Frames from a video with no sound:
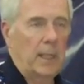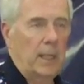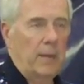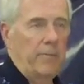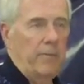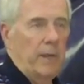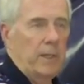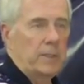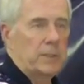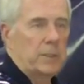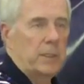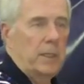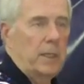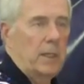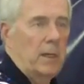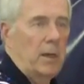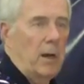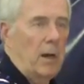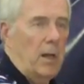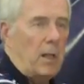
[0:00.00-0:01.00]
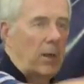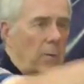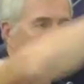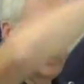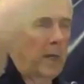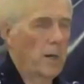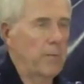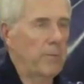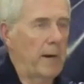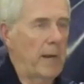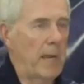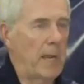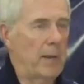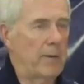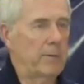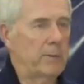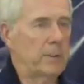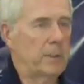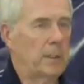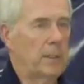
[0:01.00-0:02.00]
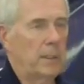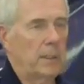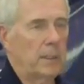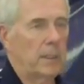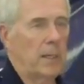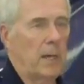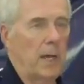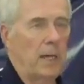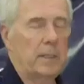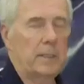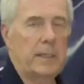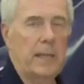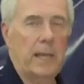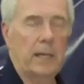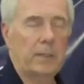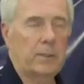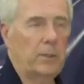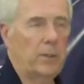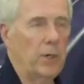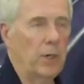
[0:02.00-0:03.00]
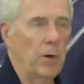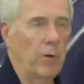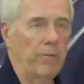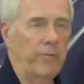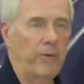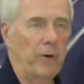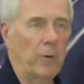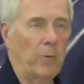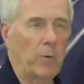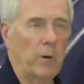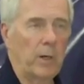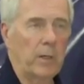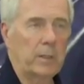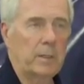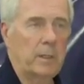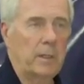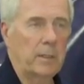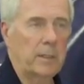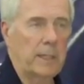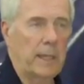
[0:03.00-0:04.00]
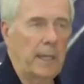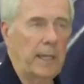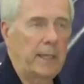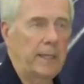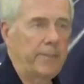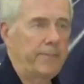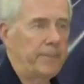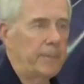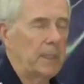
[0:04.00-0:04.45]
Eventually all the way around, contact. No footwork, okay?